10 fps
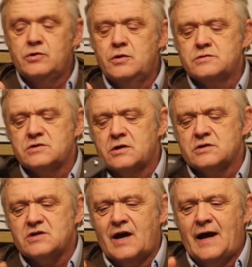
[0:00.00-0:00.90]
use it
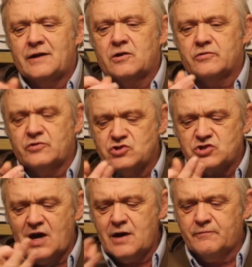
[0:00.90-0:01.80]
as a handle to
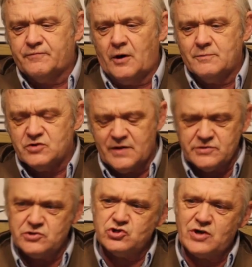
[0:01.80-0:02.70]
scan from. So
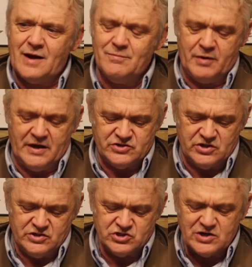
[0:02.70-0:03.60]
that's the scan base
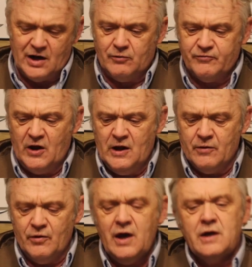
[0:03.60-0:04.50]

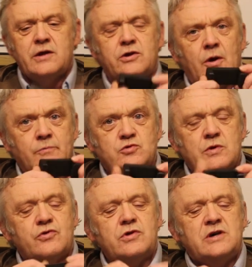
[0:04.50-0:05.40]
itself. Then it comes
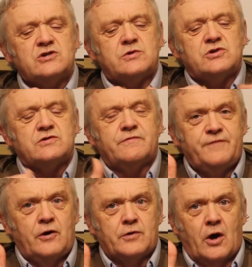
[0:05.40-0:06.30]
with this, which is a
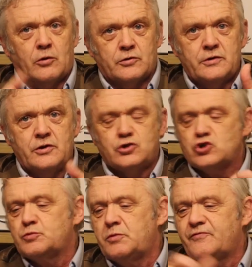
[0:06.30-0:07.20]
phone holder, an
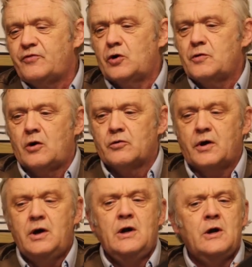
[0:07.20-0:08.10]
adjustable phone
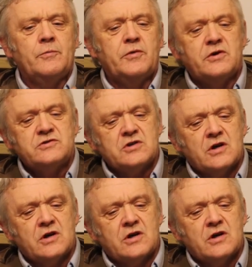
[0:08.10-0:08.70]
holder, because